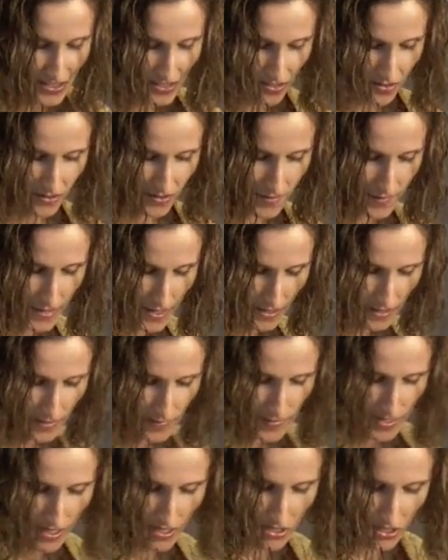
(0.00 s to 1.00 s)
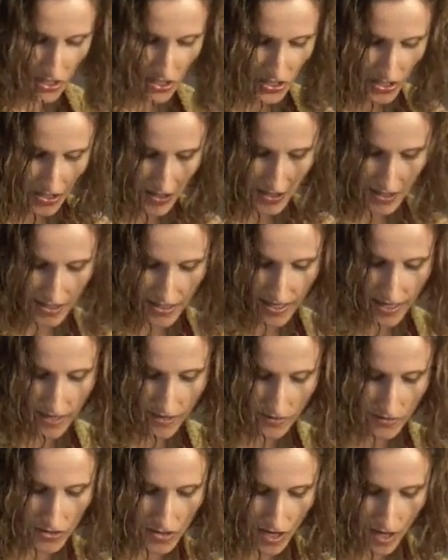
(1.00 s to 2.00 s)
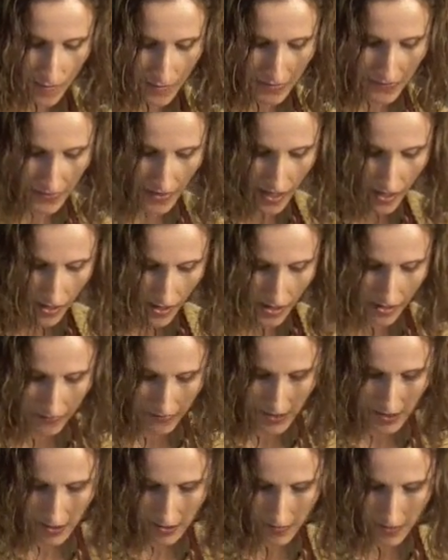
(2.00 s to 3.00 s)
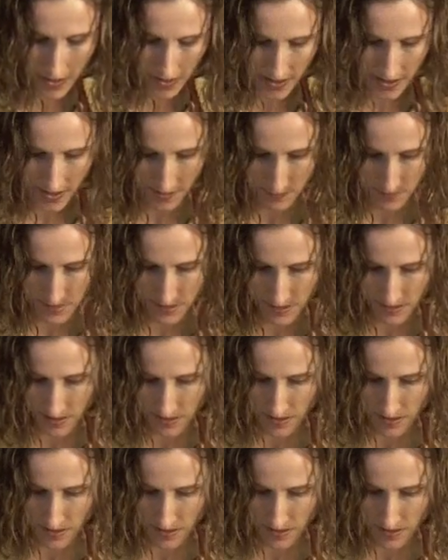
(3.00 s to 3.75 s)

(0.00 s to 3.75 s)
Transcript: So let me just make sure I don't chop a finger off here while I'm